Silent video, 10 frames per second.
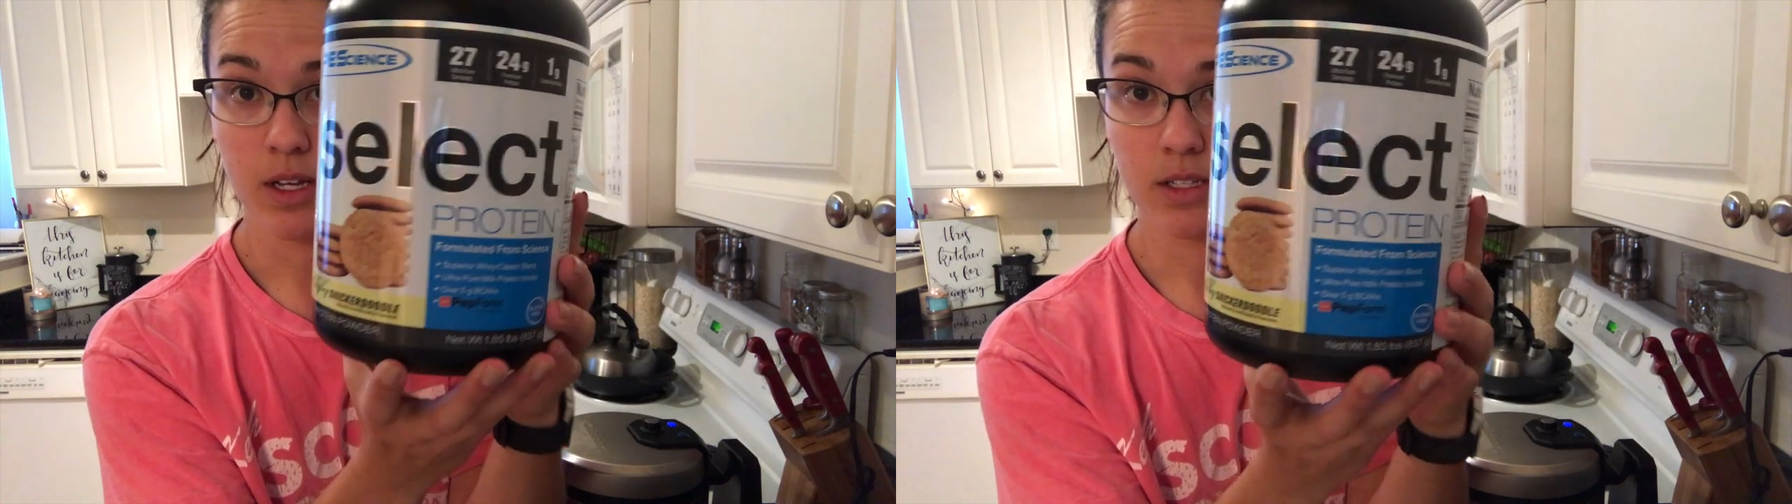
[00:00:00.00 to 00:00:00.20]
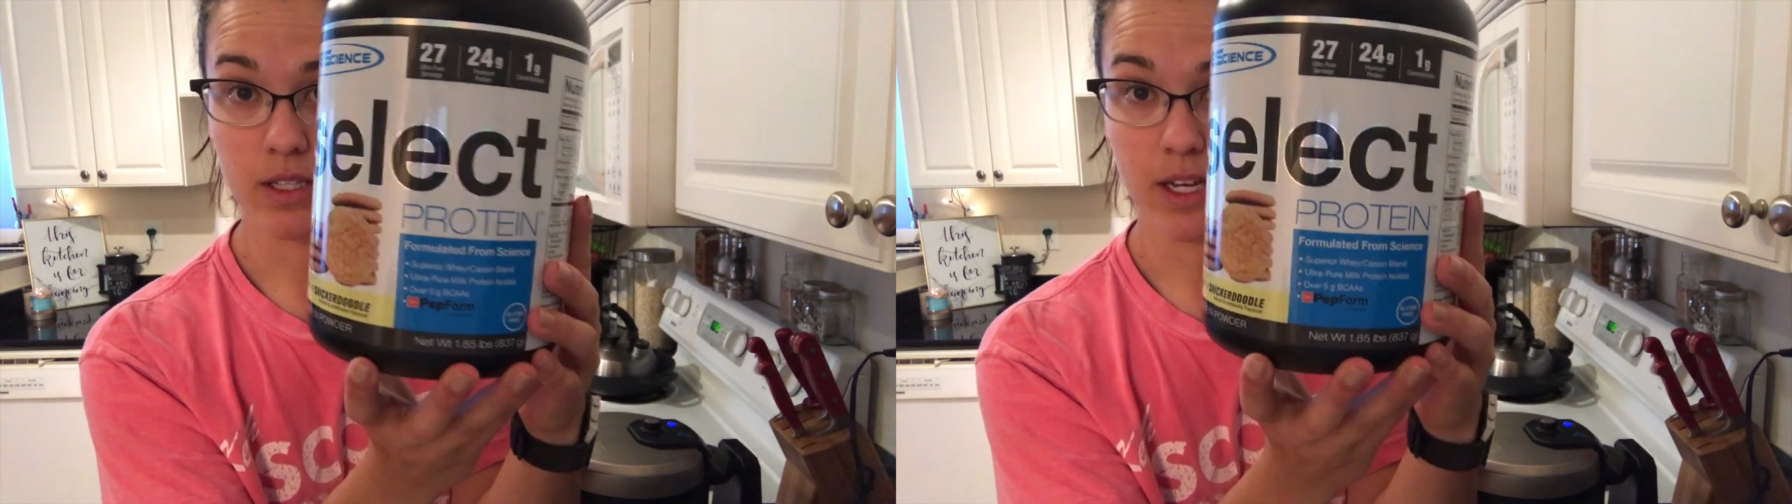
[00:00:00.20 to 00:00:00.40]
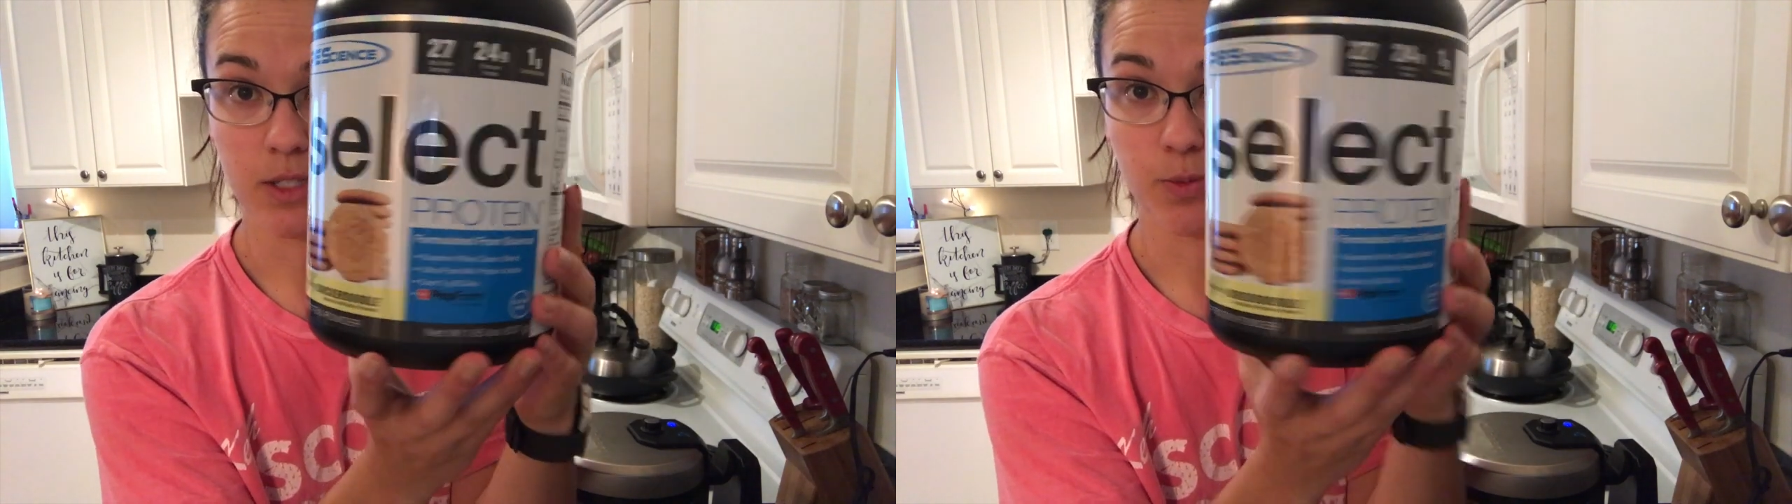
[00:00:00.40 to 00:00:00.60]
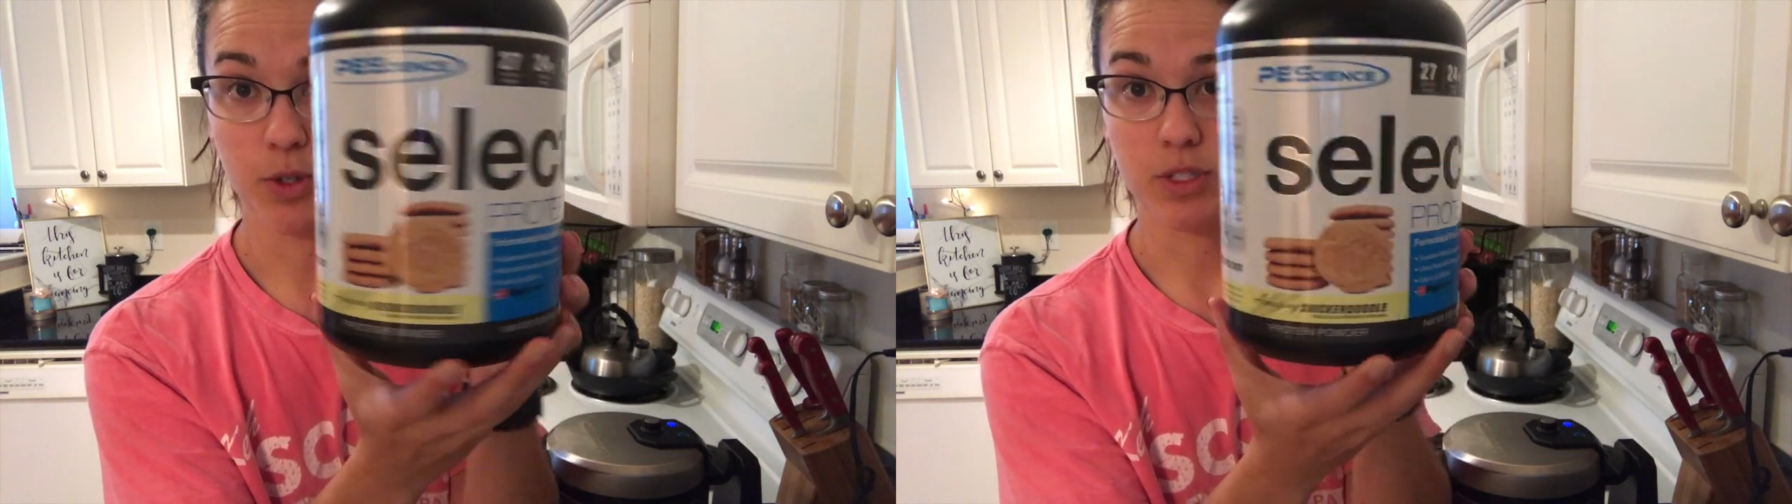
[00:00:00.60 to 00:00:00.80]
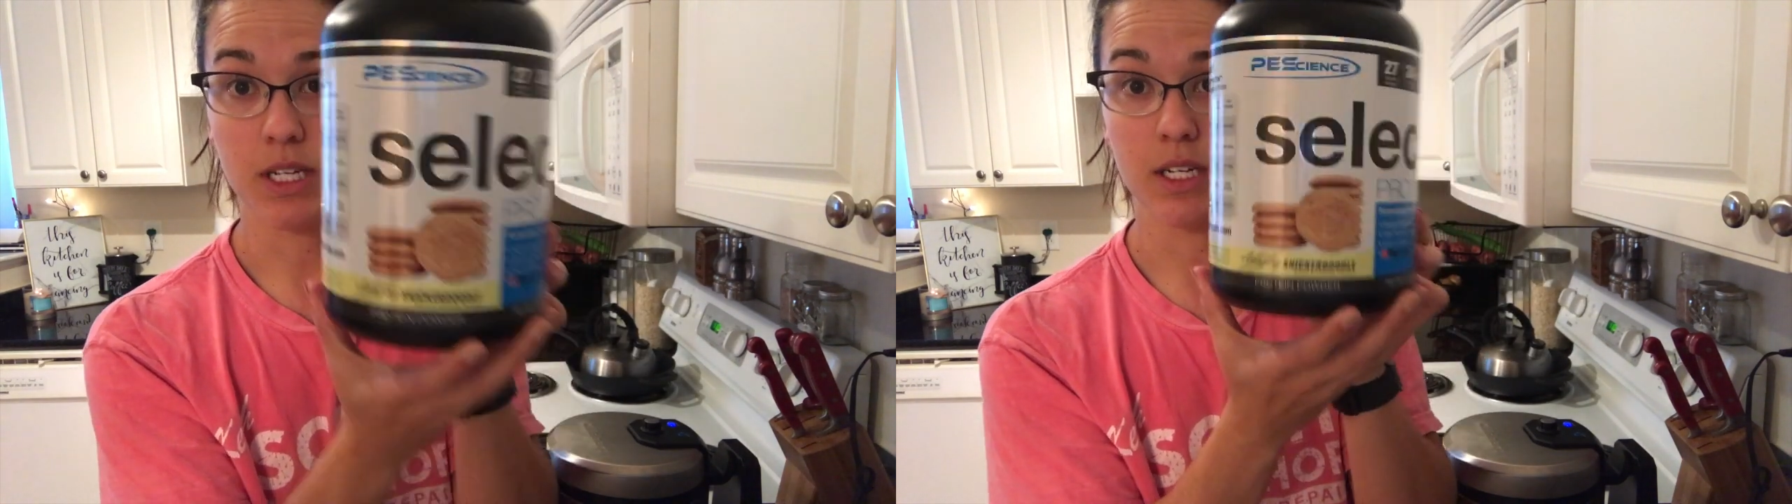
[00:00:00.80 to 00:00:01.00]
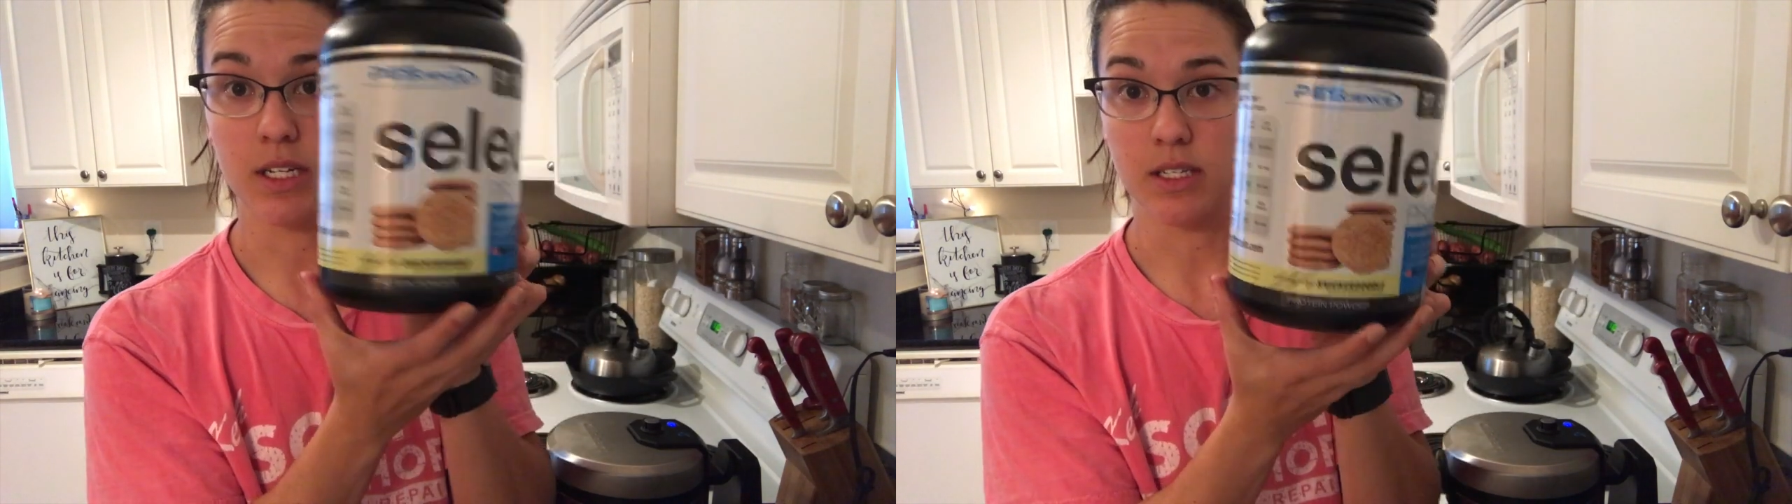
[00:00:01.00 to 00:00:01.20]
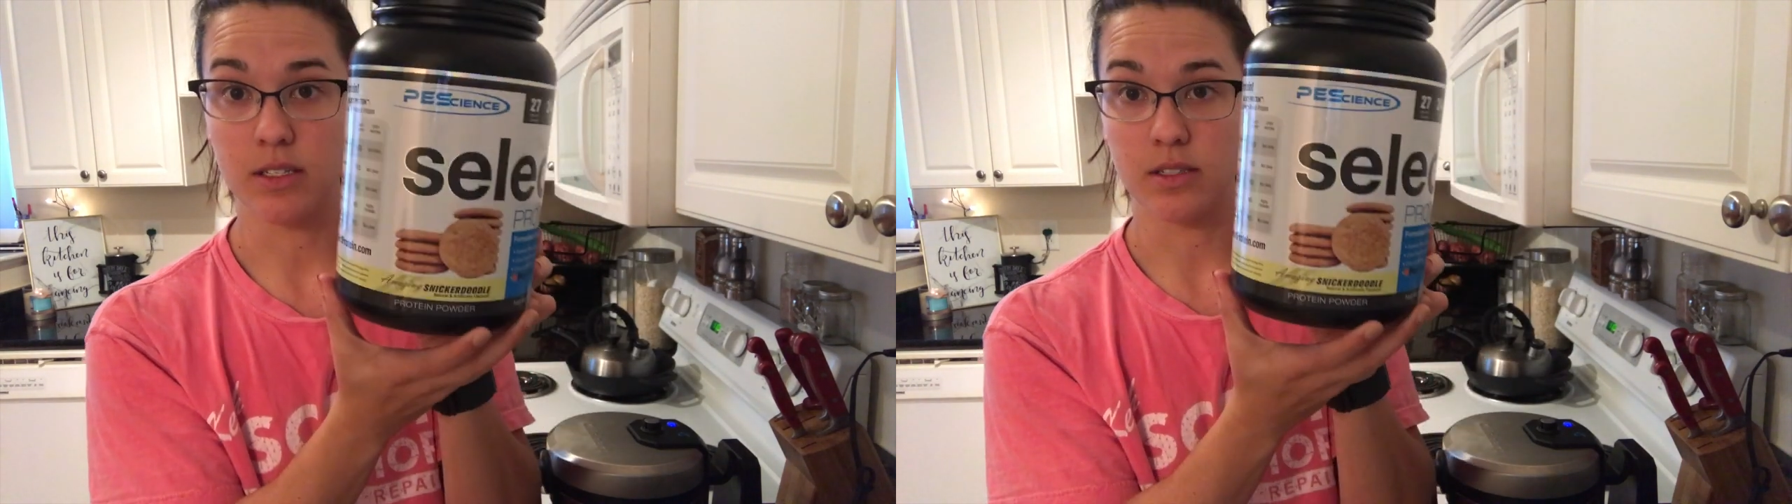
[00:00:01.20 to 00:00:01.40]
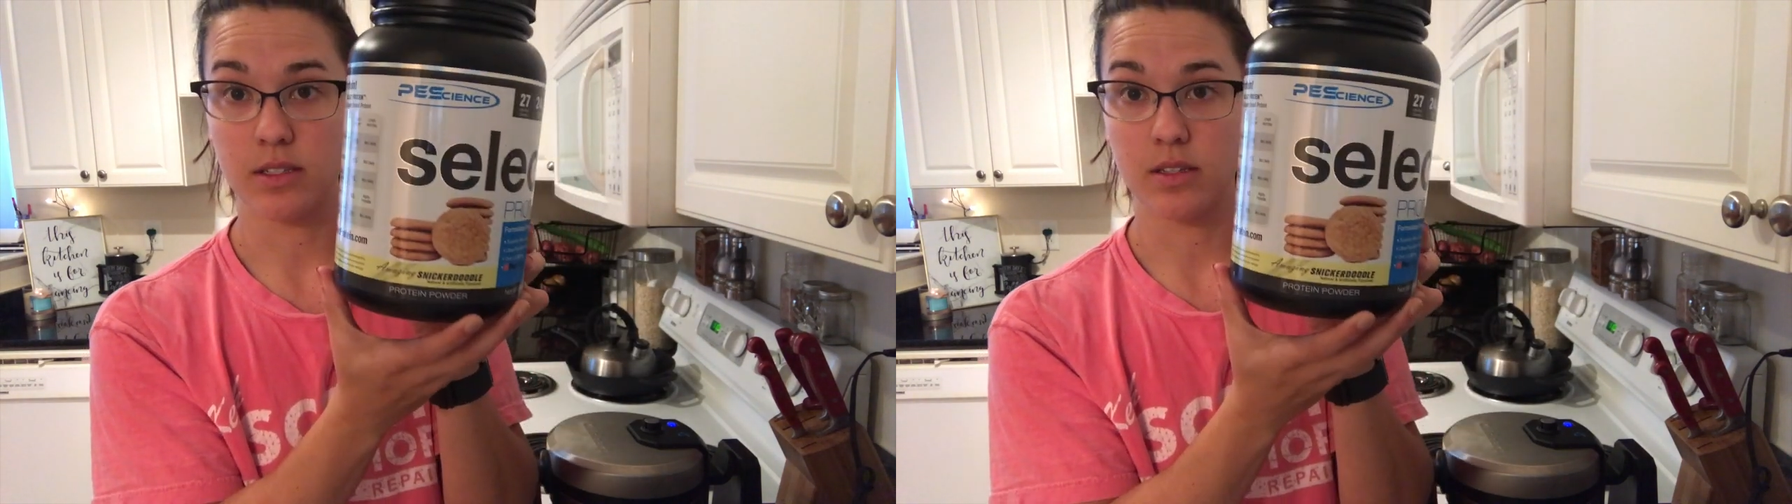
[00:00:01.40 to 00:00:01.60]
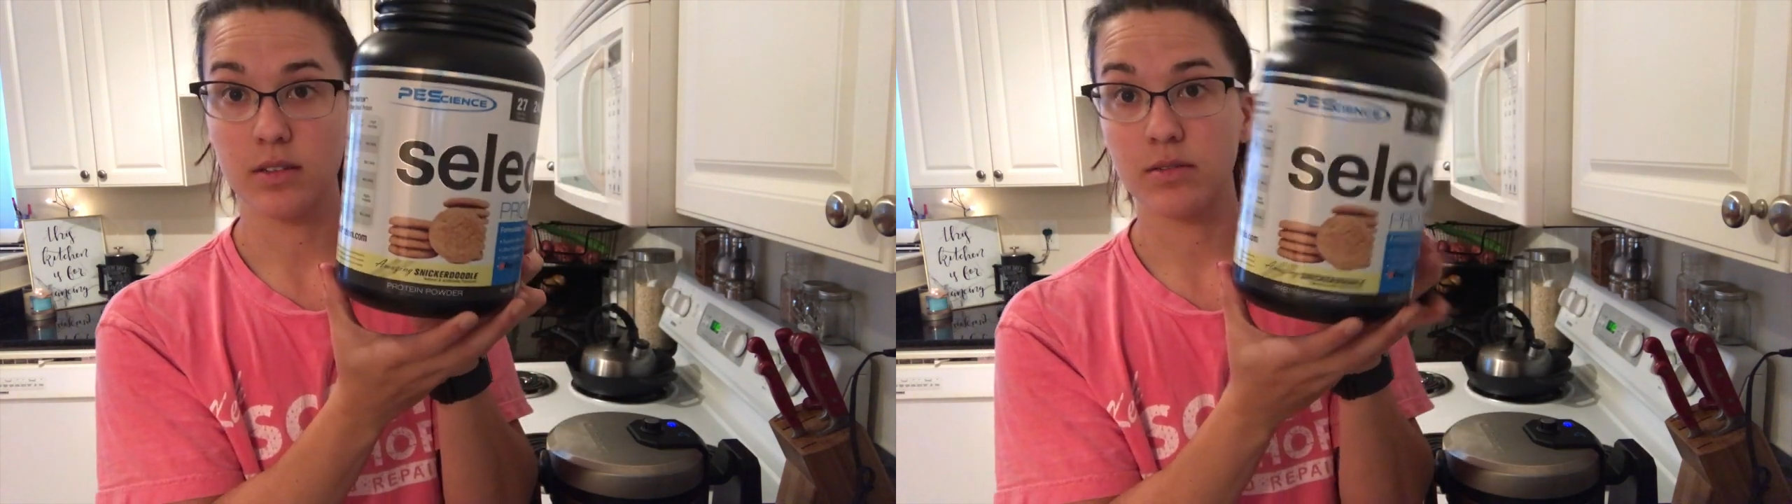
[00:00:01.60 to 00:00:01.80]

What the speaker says: Select Protein is